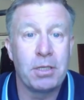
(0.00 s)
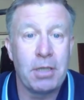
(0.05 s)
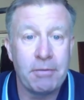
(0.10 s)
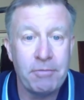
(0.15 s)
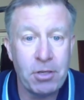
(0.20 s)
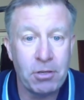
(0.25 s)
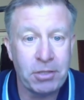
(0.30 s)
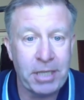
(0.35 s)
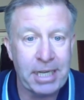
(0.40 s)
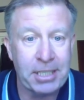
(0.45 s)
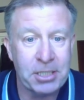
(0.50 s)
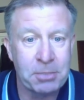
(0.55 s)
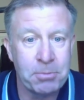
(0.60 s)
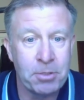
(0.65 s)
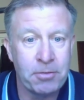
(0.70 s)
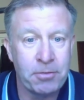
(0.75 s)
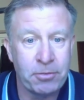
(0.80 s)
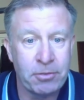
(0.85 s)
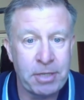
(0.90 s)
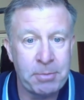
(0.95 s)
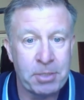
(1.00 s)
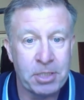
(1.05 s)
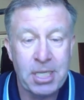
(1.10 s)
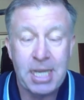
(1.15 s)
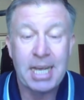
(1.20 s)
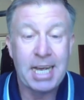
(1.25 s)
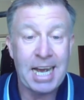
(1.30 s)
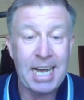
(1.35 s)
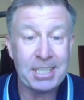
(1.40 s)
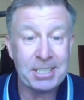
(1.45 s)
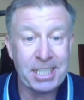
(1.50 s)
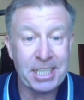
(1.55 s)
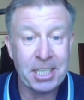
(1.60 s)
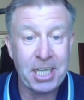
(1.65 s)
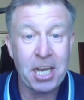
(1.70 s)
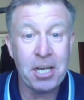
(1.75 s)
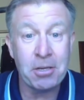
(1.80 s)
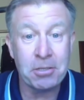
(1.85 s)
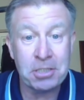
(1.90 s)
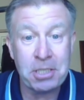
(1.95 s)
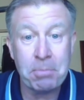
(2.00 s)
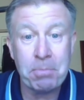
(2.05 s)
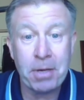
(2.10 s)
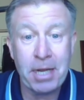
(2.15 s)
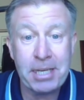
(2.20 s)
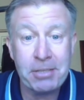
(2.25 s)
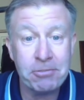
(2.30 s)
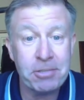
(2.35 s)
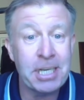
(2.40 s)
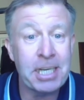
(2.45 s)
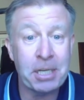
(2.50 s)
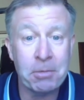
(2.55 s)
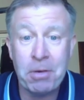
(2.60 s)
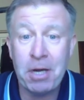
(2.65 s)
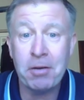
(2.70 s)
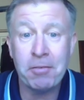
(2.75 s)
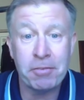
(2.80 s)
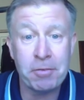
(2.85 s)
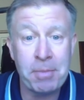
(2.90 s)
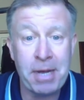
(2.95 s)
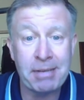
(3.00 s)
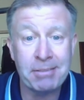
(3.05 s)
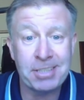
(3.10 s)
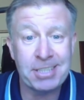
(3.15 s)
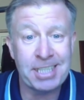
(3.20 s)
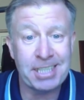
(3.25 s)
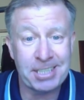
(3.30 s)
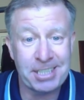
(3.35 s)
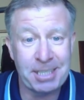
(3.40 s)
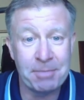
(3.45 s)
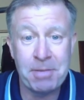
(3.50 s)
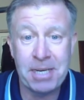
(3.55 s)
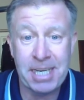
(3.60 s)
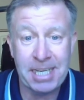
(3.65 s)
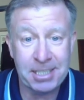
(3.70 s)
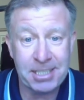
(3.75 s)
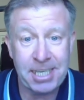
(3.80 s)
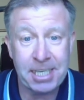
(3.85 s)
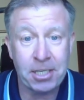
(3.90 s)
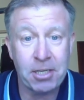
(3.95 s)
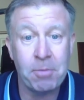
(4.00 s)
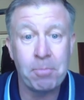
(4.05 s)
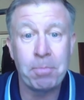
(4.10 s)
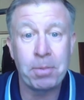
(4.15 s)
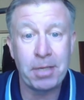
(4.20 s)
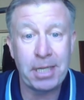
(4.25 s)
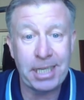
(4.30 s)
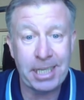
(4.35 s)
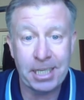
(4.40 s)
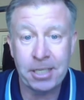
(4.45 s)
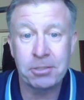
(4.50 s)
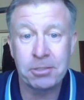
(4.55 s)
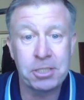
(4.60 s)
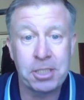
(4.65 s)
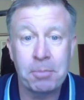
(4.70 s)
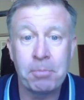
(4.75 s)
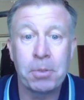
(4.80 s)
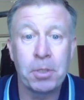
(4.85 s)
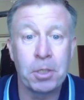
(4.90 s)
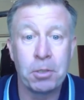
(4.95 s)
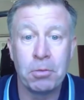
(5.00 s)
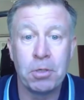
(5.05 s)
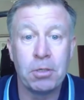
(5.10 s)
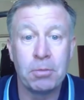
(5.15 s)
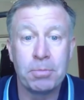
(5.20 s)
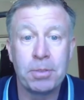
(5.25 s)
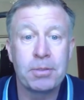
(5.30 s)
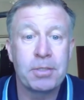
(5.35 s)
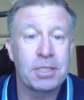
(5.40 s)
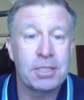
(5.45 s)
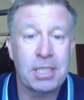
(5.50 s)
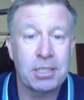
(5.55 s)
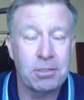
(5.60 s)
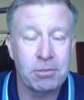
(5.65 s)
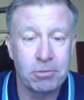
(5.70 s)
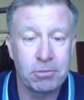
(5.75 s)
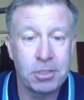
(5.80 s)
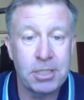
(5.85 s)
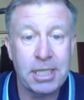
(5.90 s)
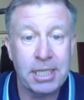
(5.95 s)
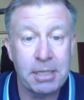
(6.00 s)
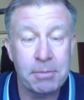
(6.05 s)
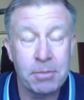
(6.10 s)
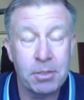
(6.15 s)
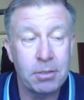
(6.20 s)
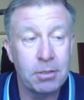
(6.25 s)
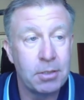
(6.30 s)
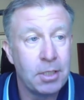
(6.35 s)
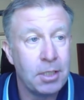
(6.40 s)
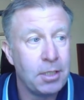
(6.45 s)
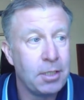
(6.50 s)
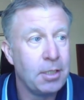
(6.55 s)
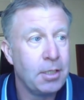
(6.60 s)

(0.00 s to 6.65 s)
you know, I've not kicked a ball for 3 months. As it goes, I played really well for about 60 minutes and then completely and utterly blew up because I couldn't run anymore.